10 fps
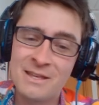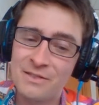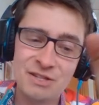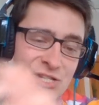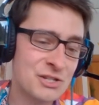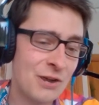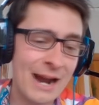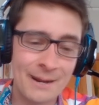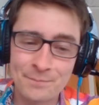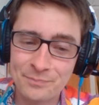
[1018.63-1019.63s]
This is
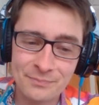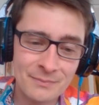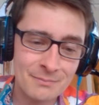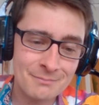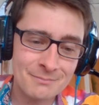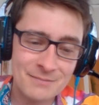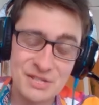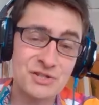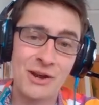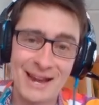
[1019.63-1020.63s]
great. This
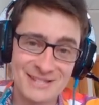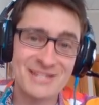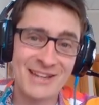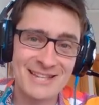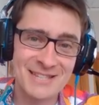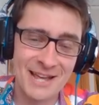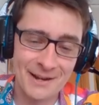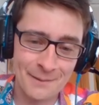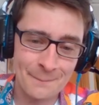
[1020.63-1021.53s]
is great. See you guys later.